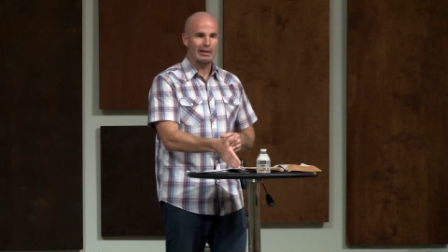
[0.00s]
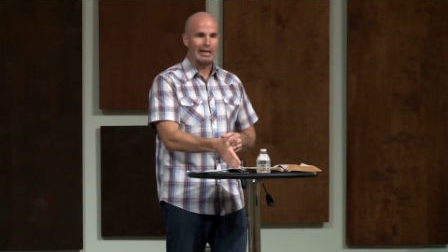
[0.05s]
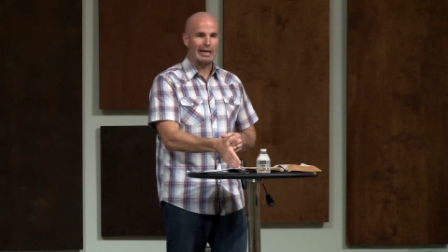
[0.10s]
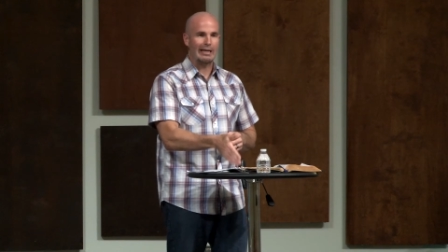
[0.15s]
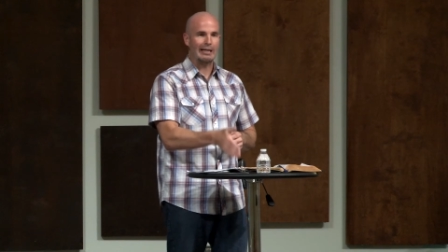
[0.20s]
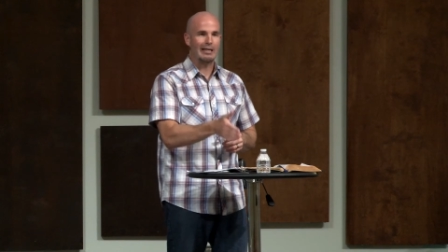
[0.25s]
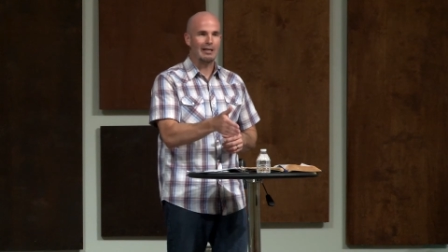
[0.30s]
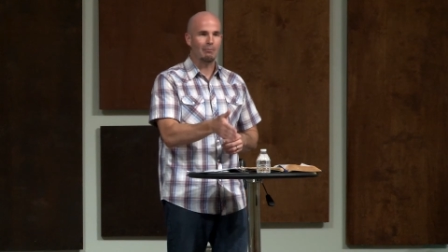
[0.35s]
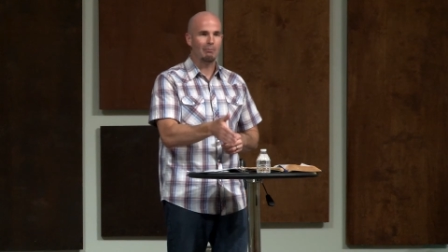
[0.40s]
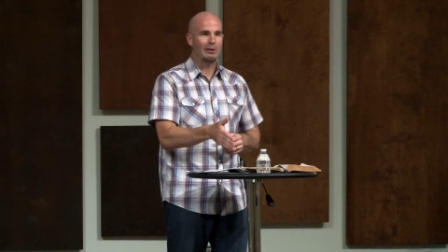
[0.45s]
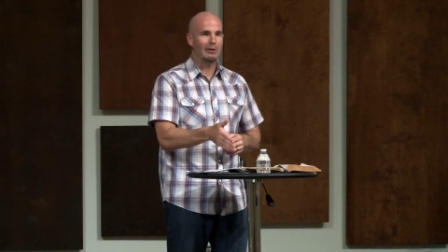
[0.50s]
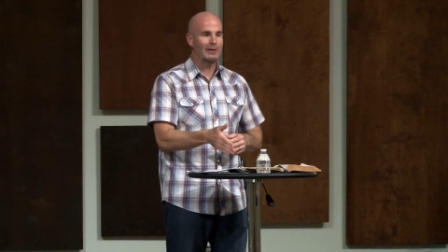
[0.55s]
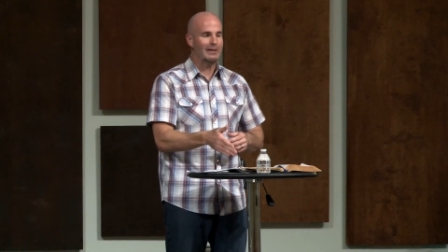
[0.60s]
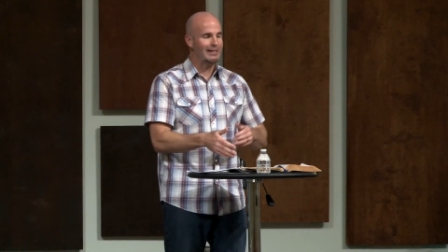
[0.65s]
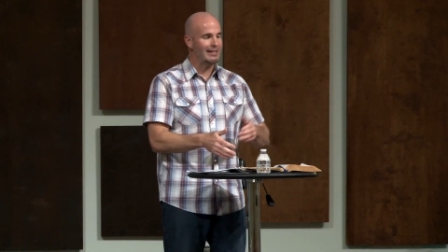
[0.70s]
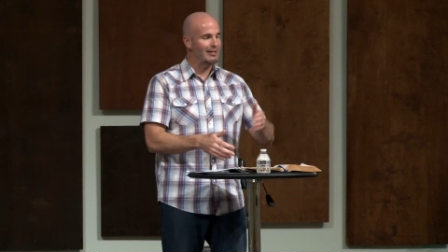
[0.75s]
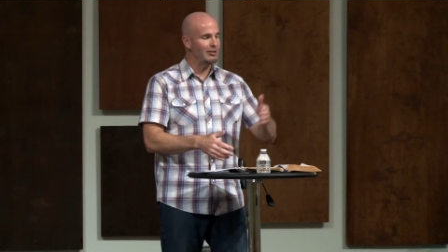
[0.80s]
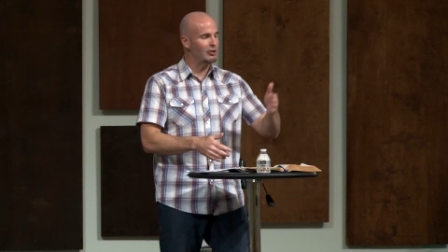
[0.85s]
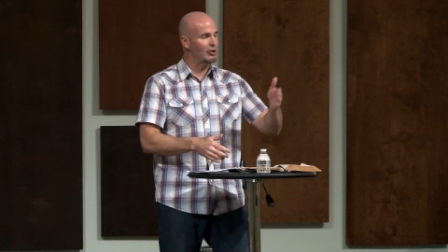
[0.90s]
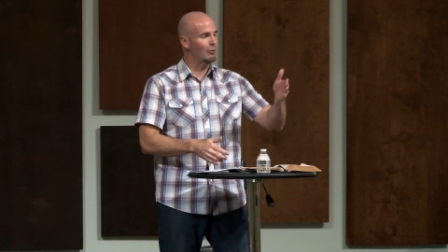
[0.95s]
in the
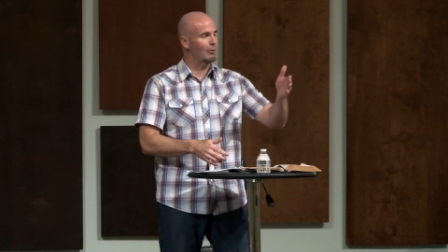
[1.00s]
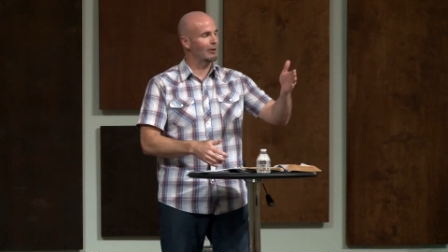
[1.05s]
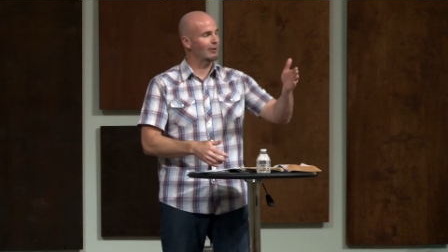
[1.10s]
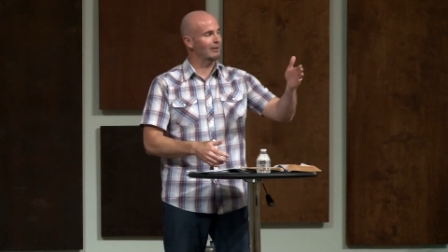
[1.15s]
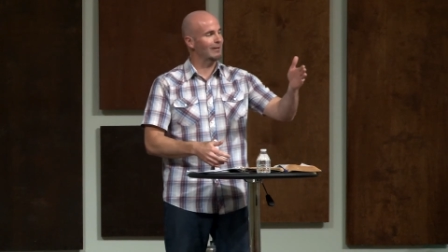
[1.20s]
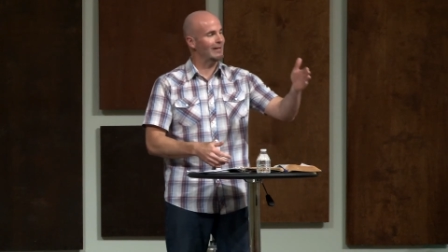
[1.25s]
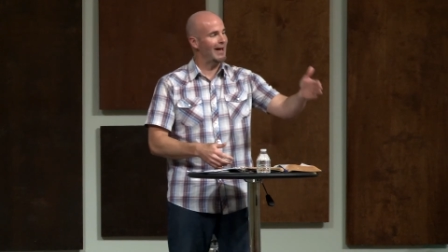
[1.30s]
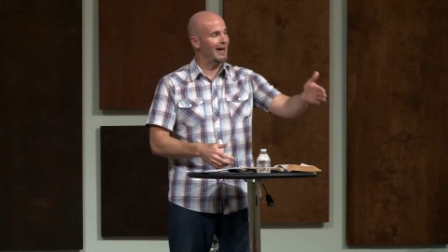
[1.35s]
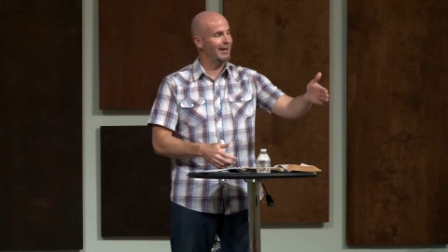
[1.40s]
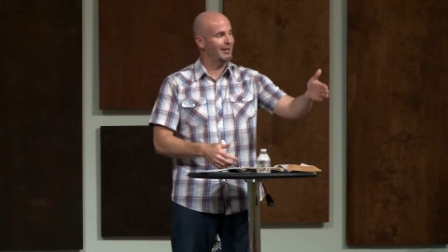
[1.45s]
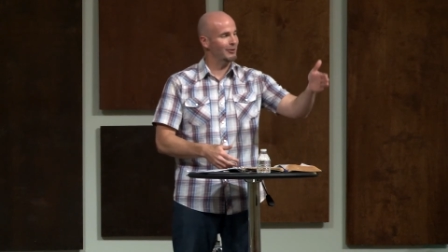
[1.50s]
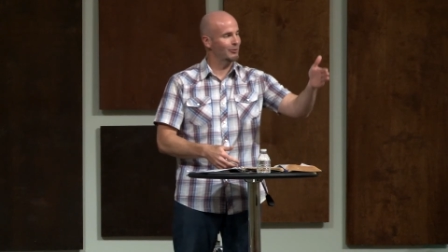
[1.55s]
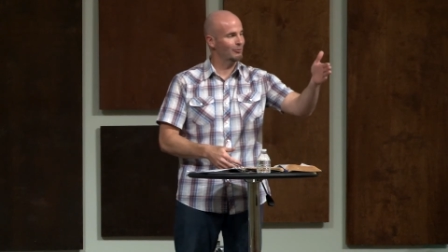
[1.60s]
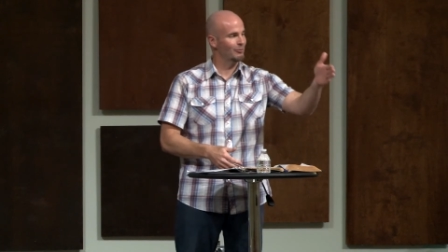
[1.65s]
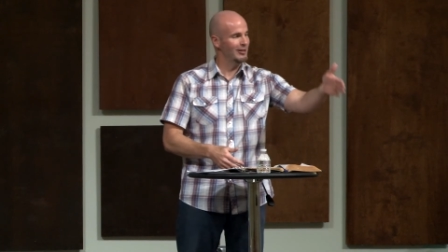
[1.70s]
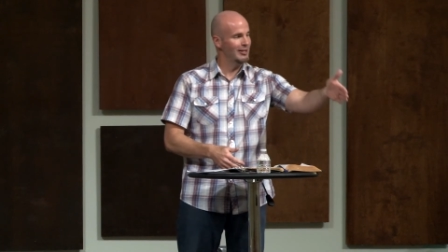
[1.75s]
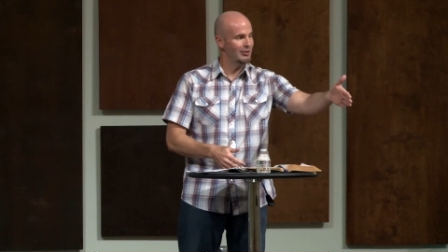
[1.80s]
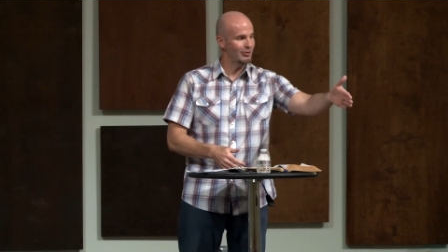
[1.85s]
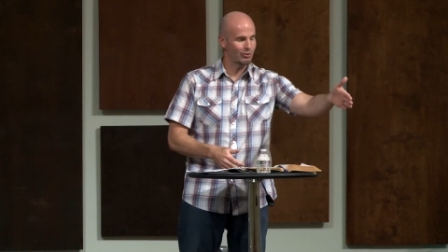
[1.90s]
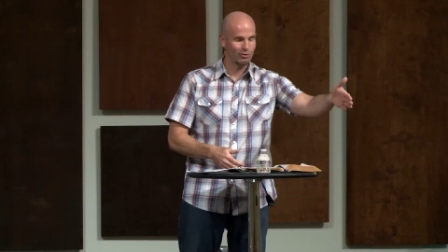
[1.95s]
ability to align
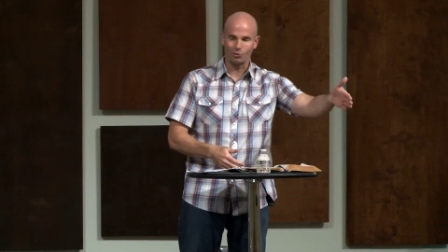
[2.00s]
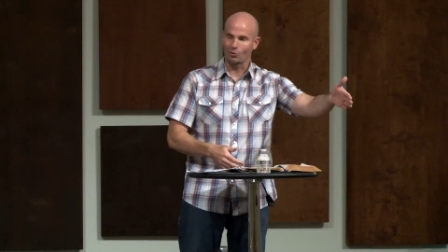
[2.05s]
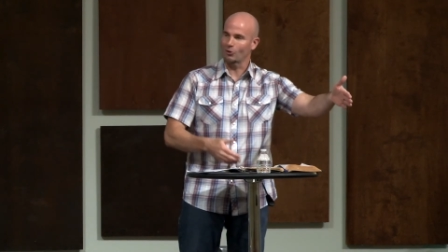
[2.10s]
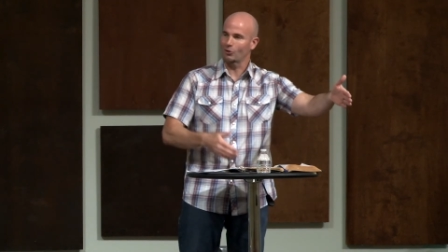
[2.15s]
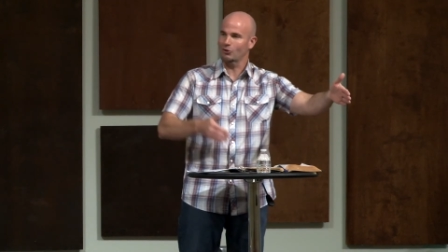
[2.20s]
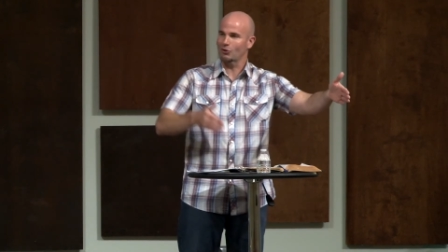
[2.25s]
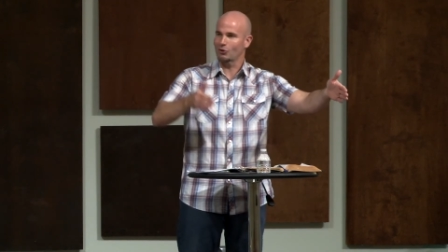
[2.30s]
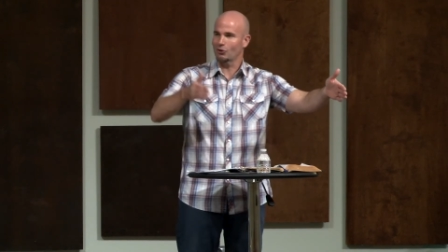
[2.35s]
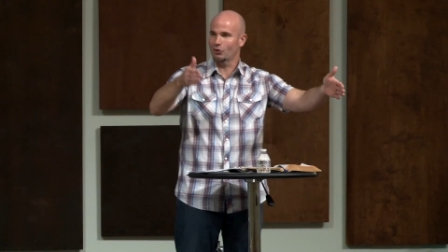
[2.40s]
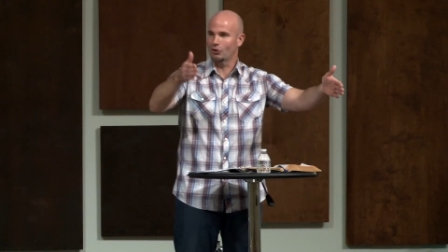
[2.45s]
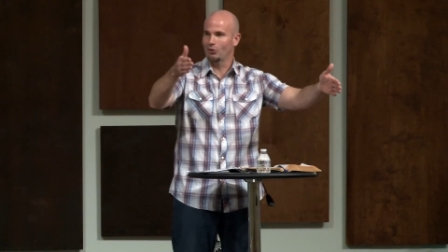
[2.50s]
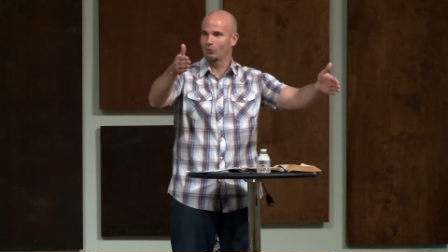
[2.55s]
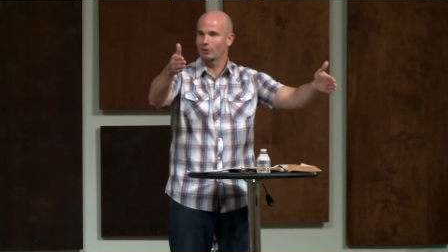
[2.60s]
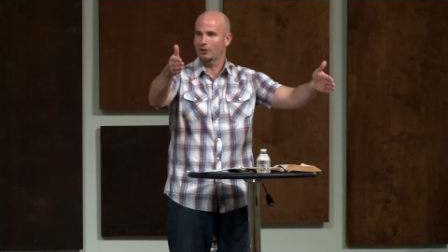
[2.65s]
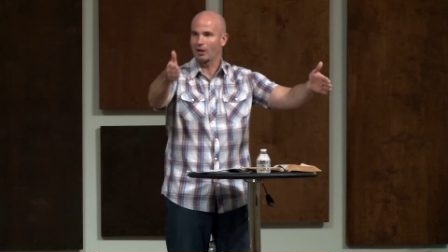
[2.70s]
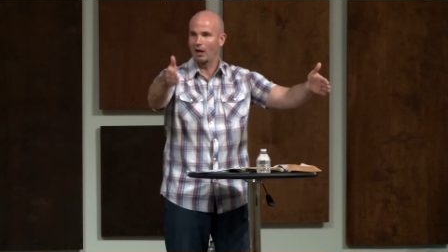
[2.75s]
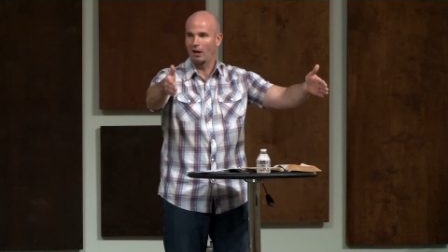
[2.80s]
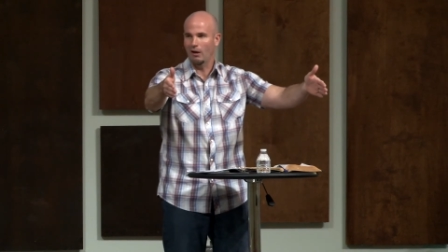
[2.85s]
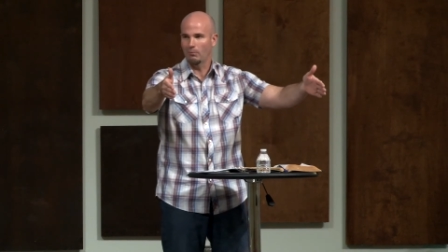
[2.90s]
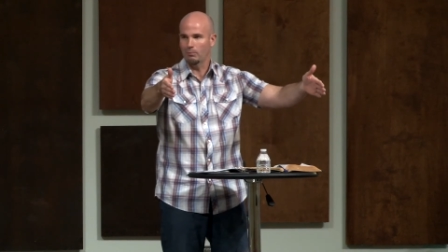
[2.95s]
resources to
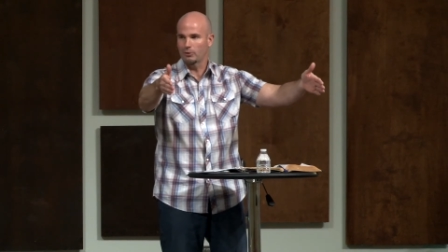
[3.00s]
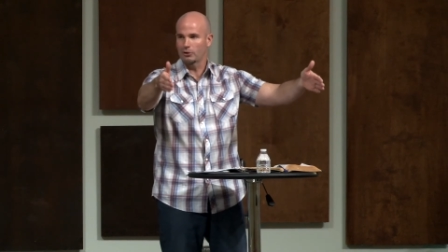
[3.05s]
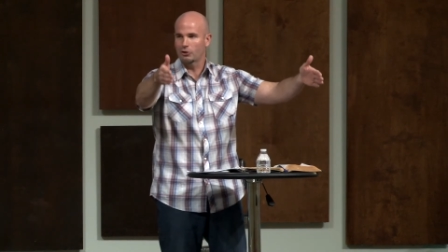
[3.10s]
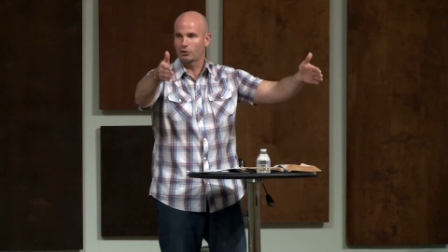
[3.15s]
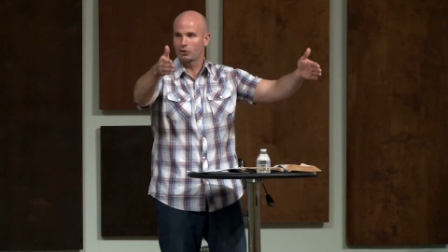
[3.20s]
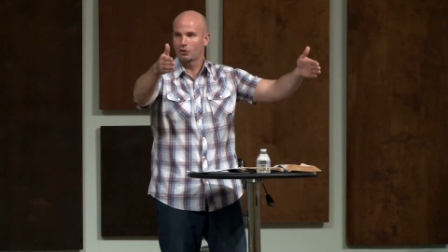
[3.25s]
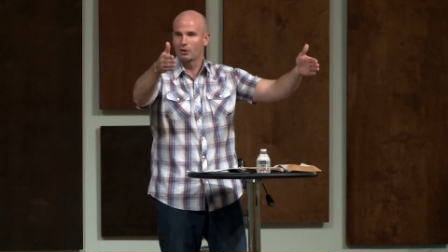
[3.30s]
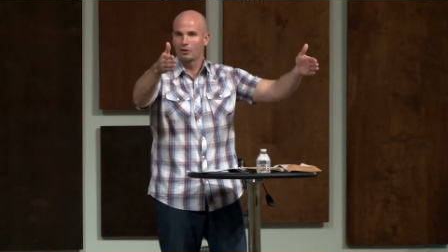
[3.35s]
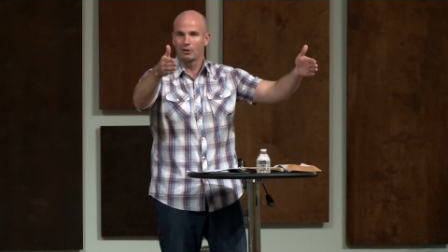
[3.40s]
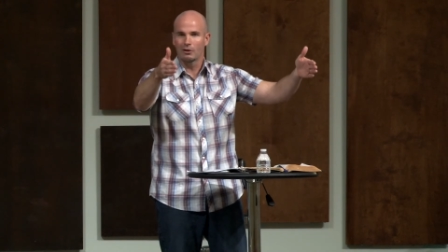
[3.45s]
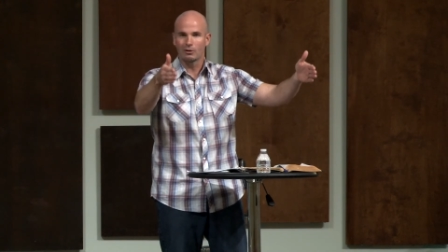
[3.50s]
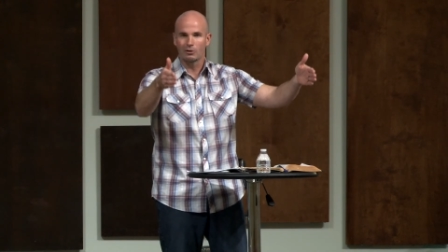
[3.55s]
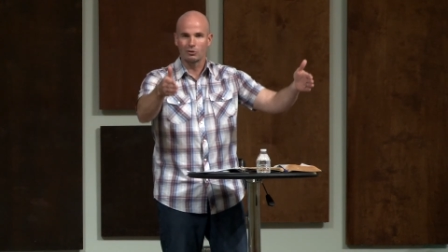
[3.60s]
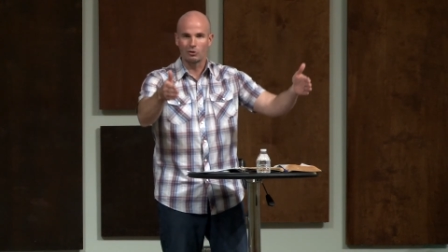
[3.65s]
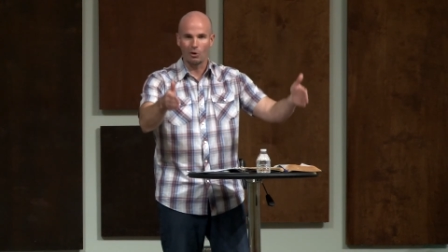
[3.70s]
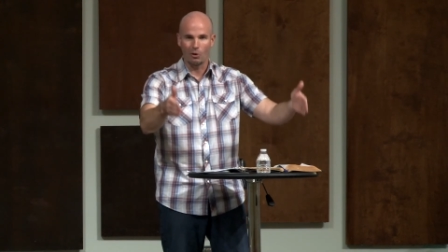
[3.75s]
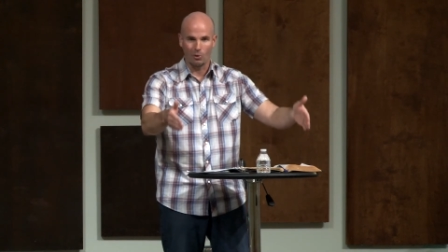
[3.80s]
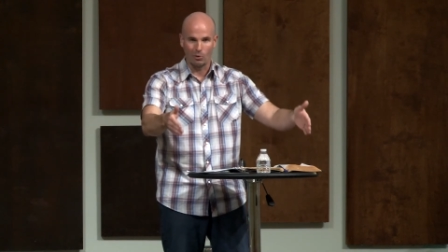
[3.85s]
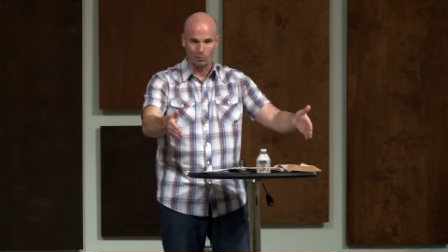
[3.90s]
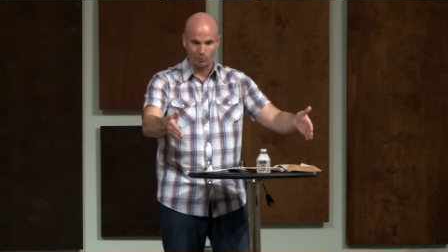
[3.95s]
accomplish
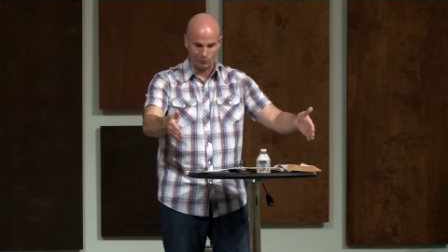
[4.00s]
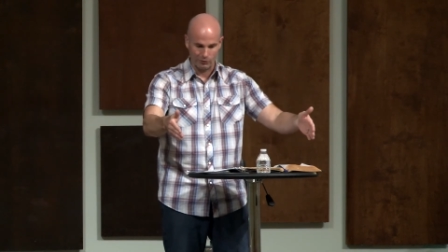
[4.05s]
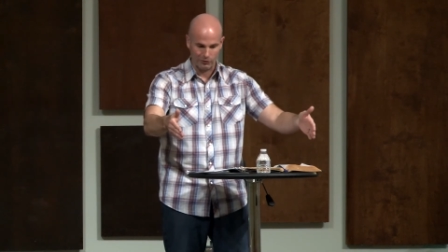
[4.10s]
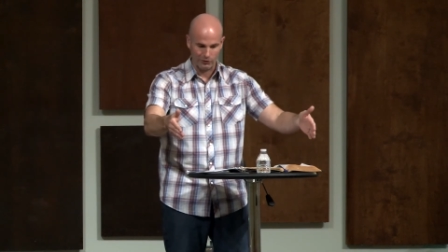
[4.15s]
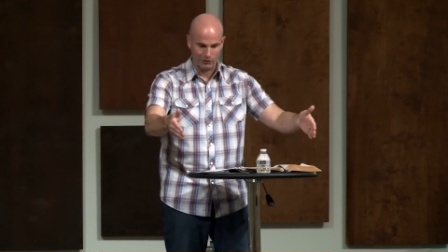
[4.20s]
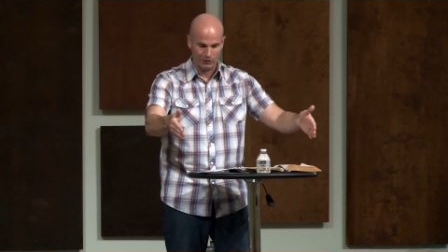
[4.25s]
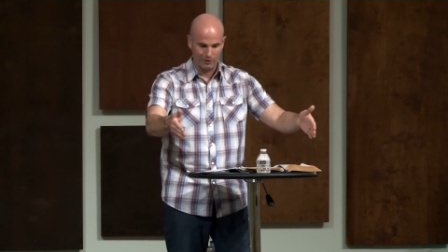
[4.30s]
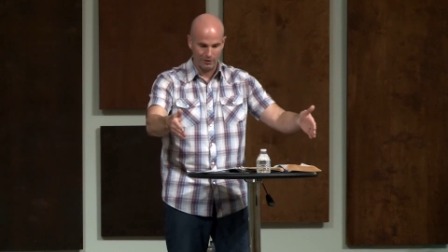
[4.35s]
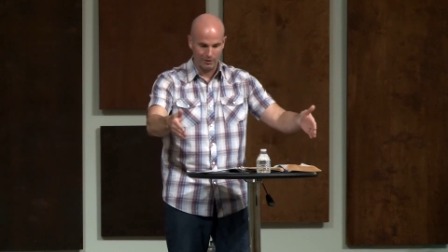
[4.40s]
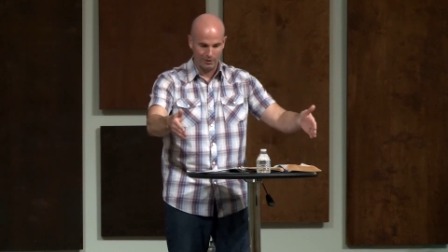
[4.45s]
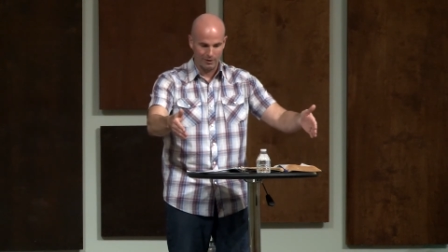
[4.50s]
goals.